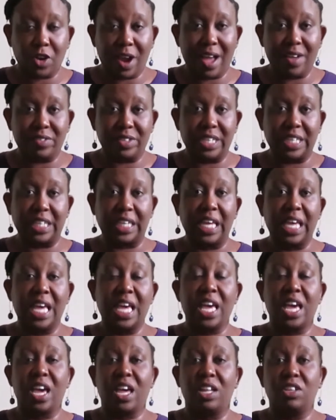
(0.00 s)
traveling
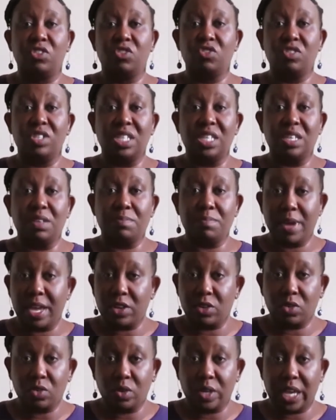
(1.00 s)
and you need
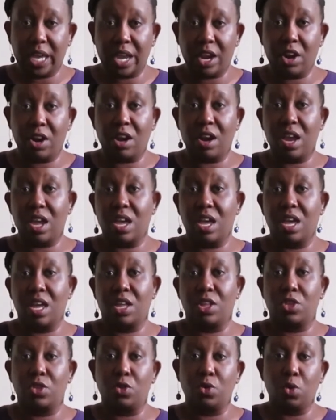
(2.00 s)
medical care
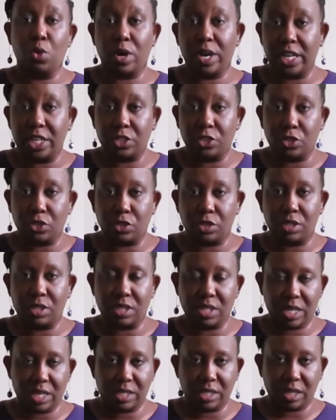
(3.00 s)
and your
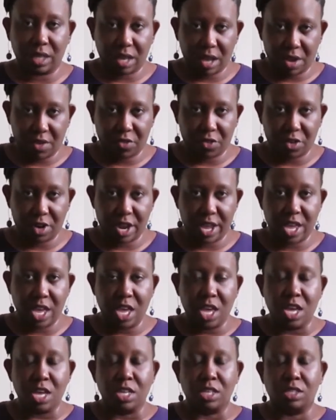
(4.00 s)
insurance doesn't cover it.
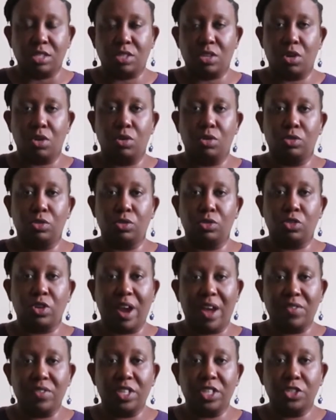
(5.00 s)
So
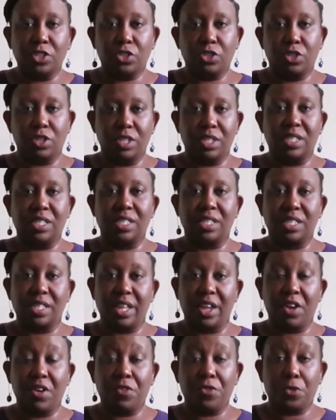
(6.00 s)
travel insurance is
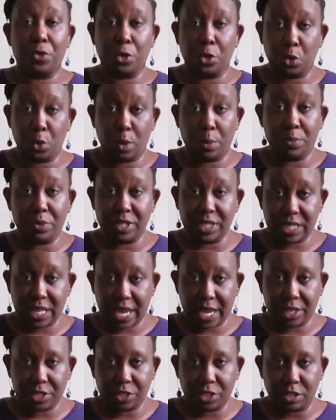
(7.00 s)
there for your
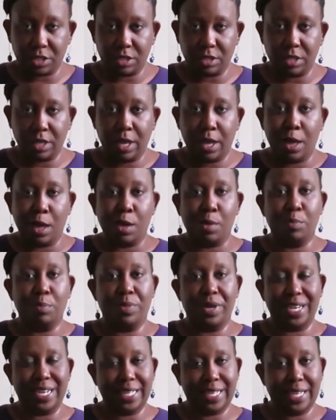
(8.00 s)
protection,
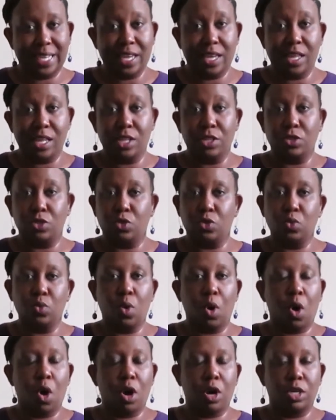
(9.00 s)
but again,
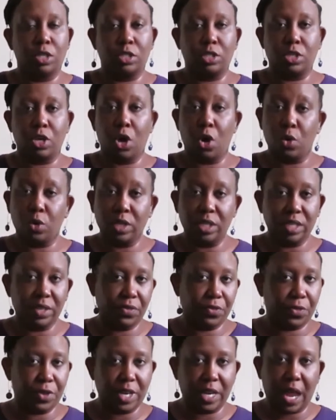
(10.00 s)
you are
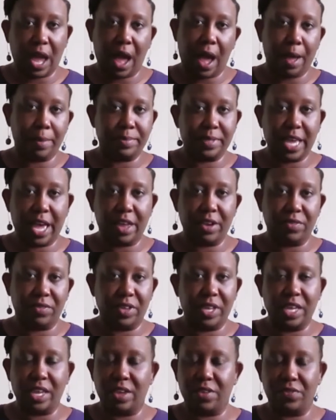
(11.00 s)
totally free to opt out
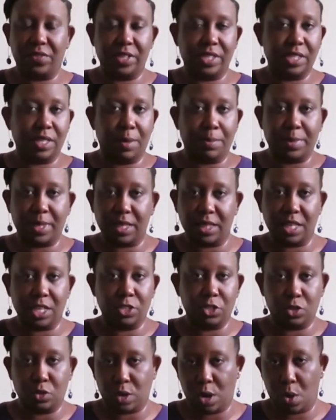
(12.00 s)
of it if it's something
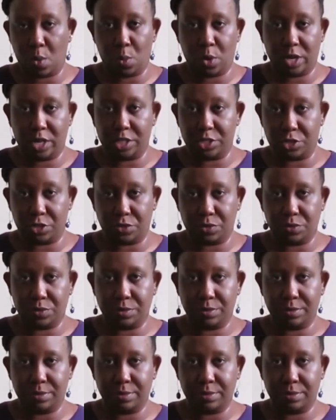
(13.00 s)
that you don't want to do.